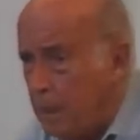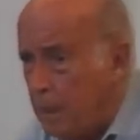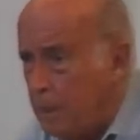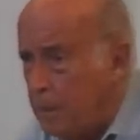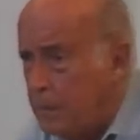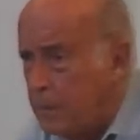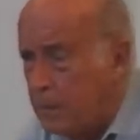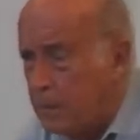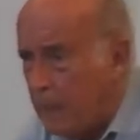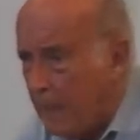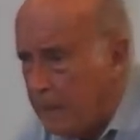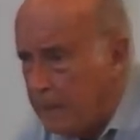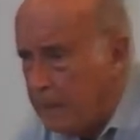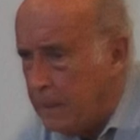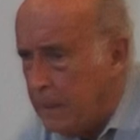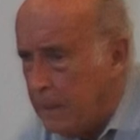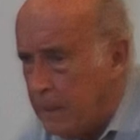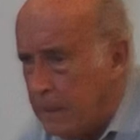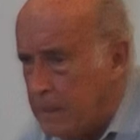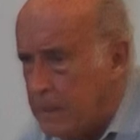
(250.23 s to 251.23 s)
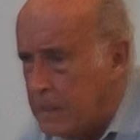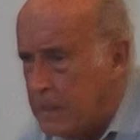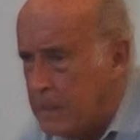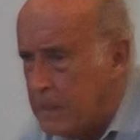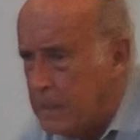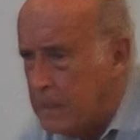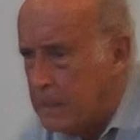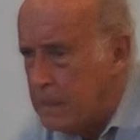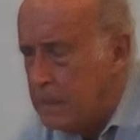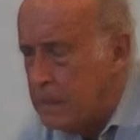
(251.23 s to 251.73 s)
his psyche
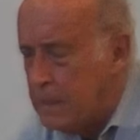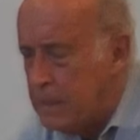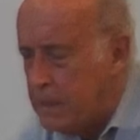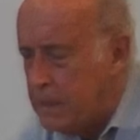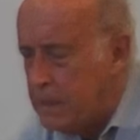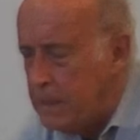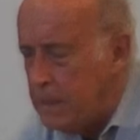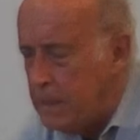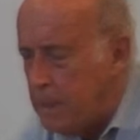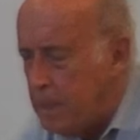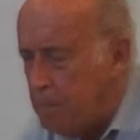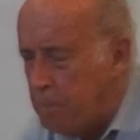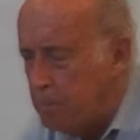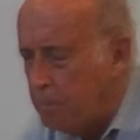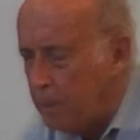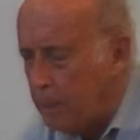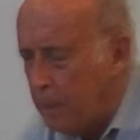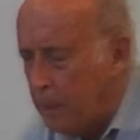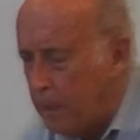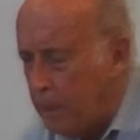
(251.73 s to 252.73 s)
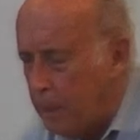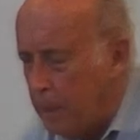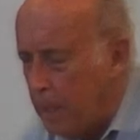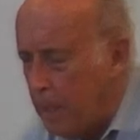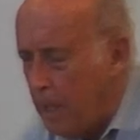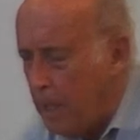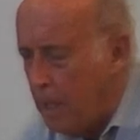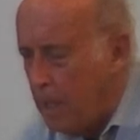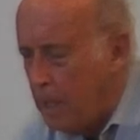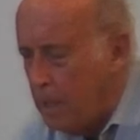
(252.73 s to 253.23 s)
is deeply,
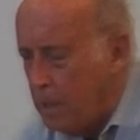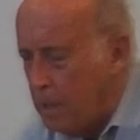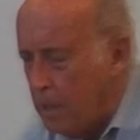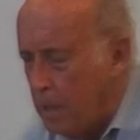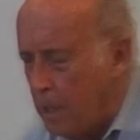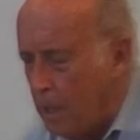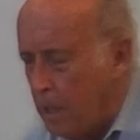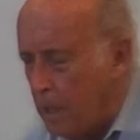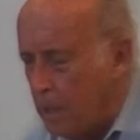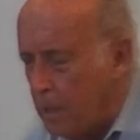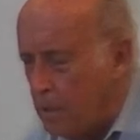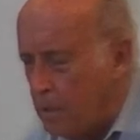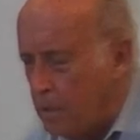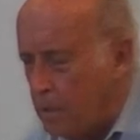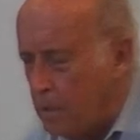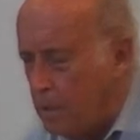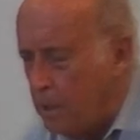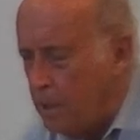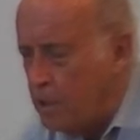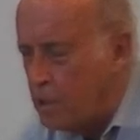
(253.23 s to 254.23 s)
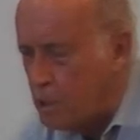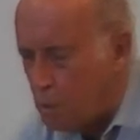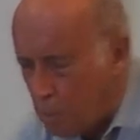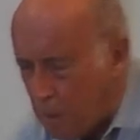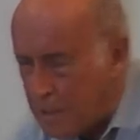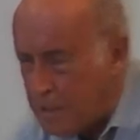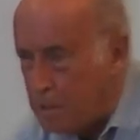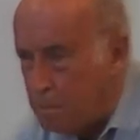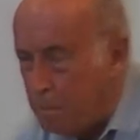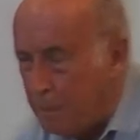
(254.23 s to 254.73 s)
uh, he's
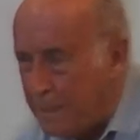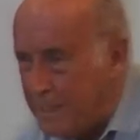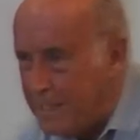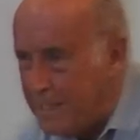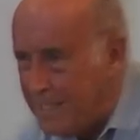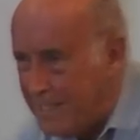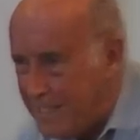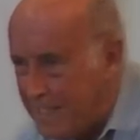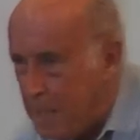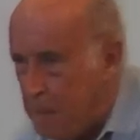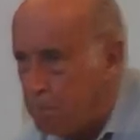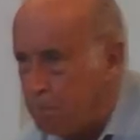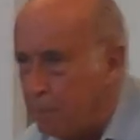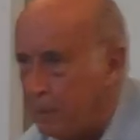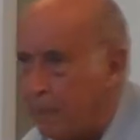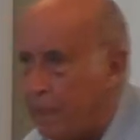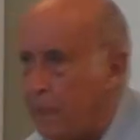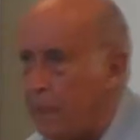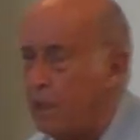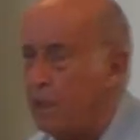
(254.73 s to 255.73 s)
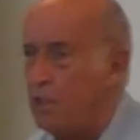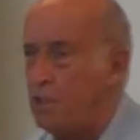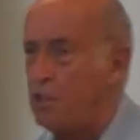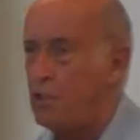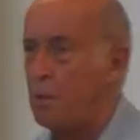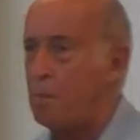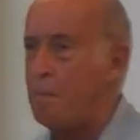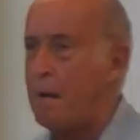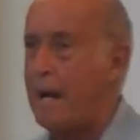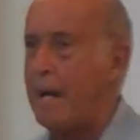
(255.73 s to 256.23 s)
Swiss, but he's deeply
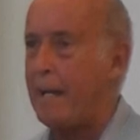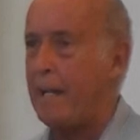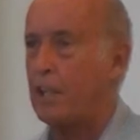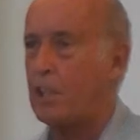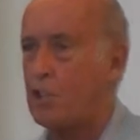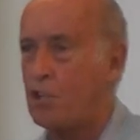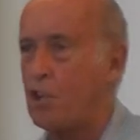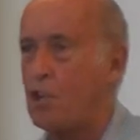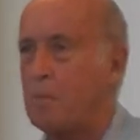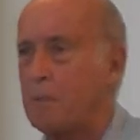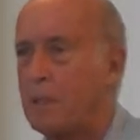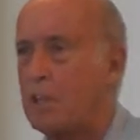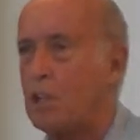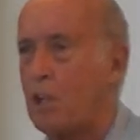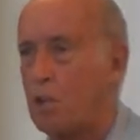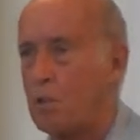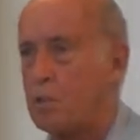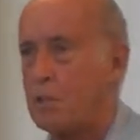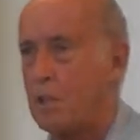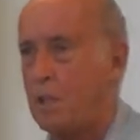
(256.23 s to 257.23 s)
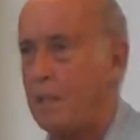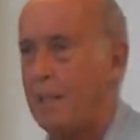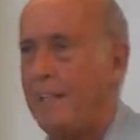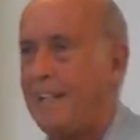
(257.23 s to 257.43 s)
Germanic, German culture.